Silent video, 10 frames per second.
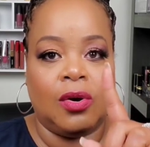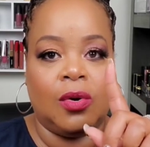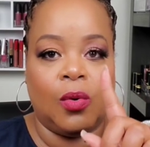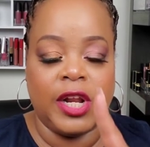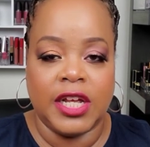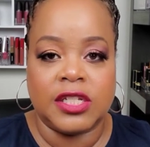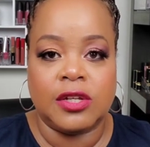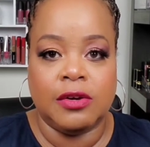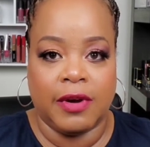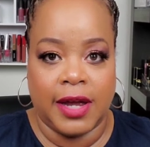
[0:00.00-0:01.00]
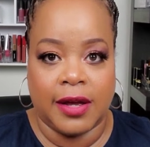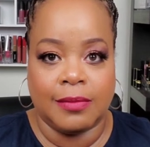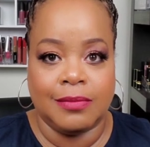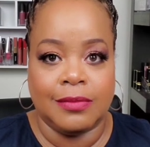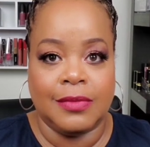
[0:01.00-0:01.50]
on Instagram
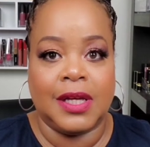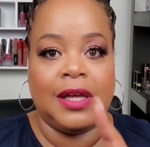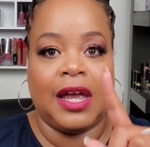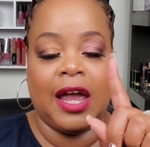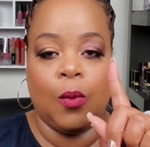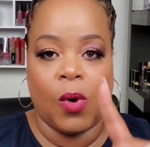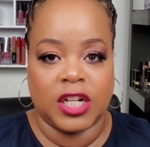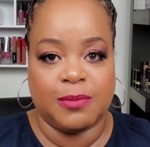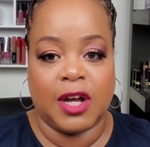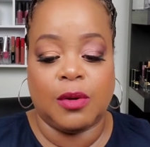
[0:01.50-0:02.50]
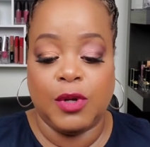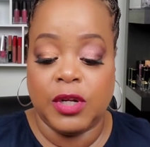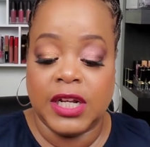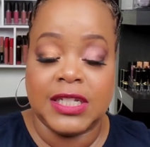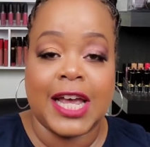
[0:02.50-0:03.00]
and watch my
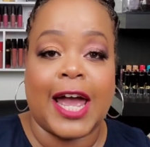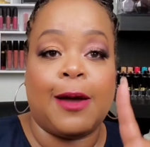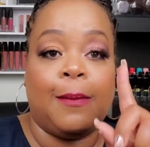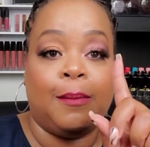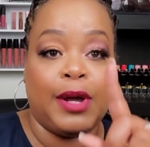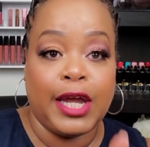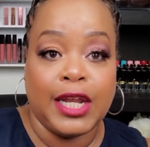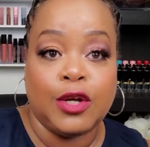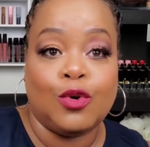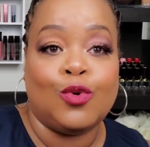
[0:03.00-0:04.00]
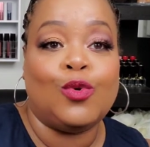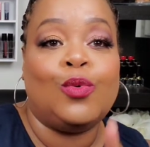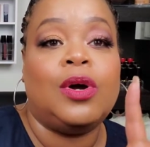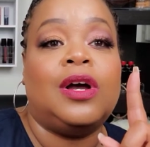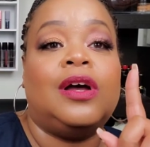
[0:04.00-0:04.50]
community tab. But anywho,
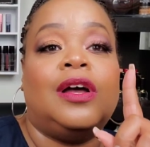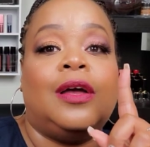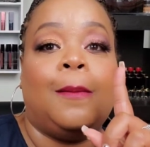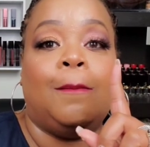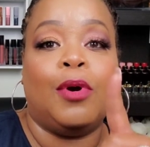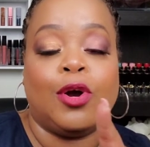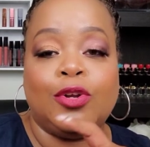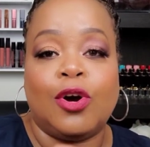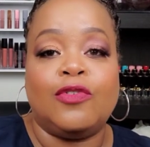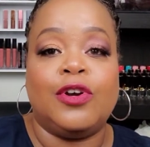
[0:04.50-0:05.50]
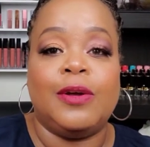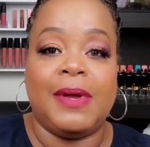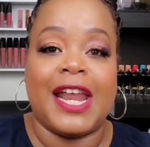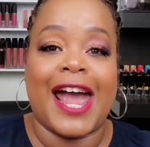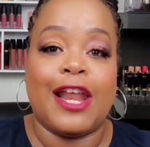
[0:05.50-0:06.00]
Bergdorf
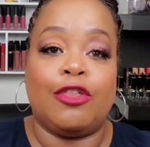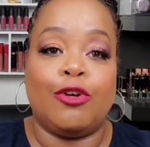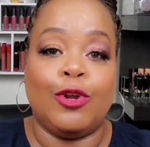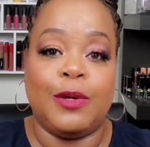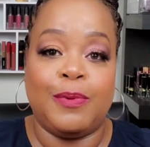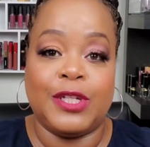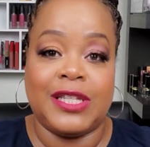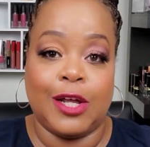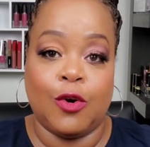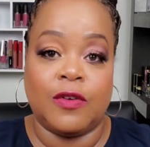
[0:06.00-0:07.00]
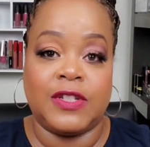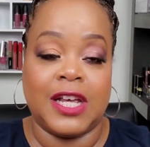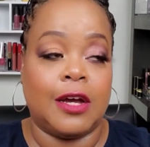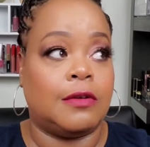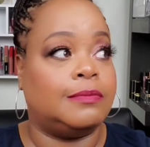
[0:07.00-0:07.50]
Goodman had a 30% off
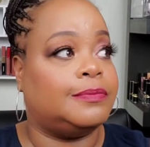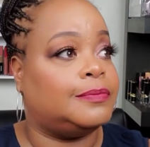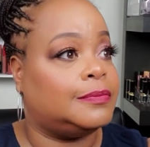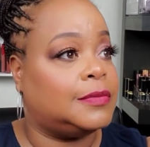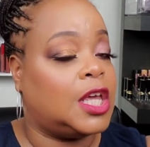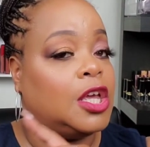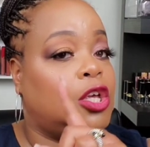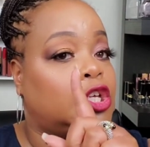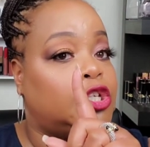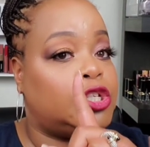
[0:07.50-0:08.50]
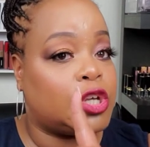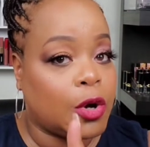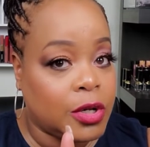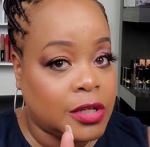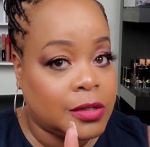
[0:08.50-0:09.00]
sale.
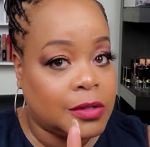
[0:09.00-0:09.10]
Certain